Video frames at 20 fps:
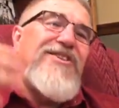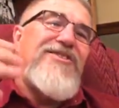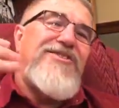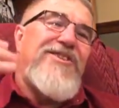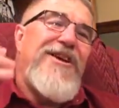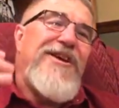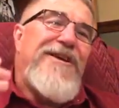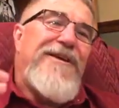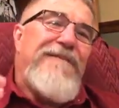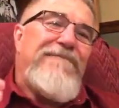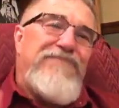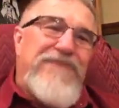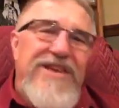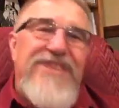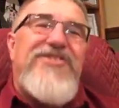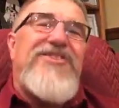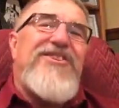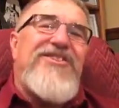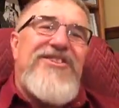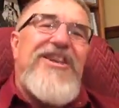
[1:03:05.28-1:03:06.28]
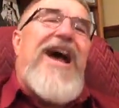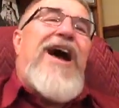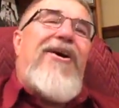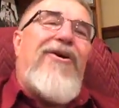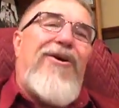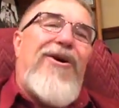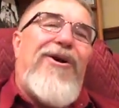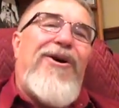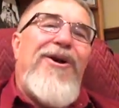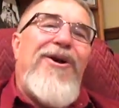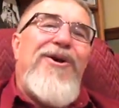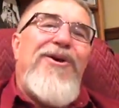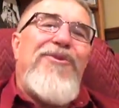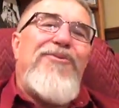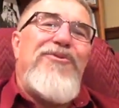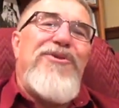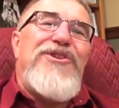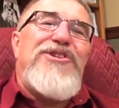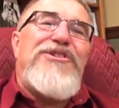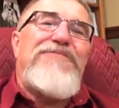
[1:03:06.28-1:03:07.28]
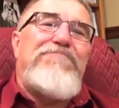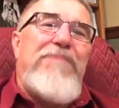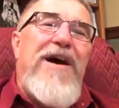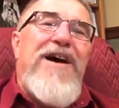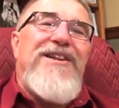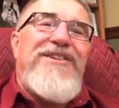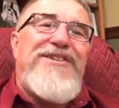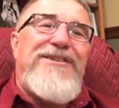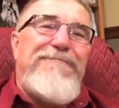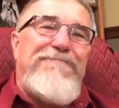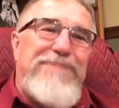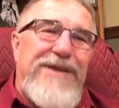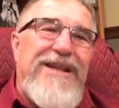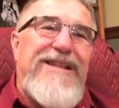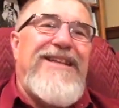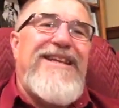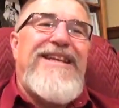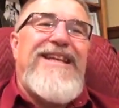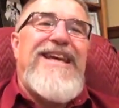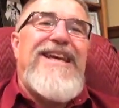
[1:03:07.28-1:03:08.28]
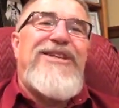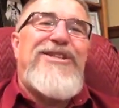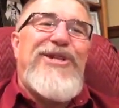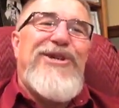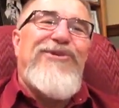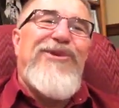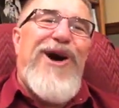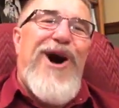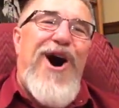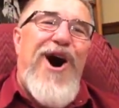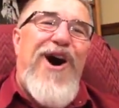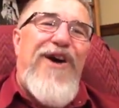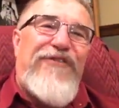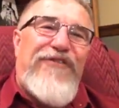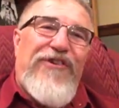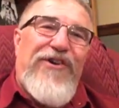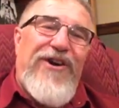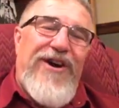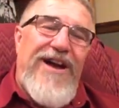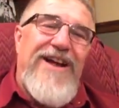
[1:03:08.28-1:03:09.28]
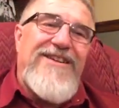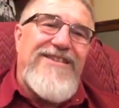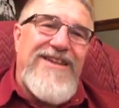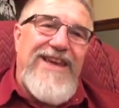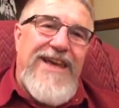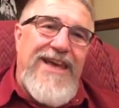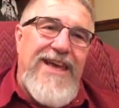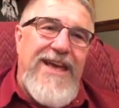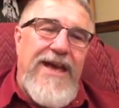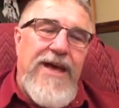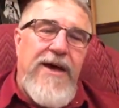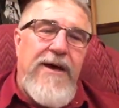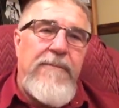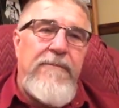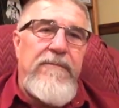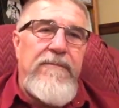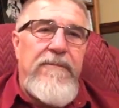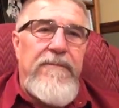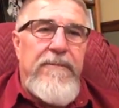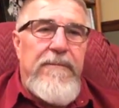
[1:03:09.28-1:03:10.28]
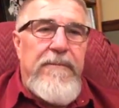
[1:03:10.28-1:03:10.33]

is this is our responsibility to offer unto him.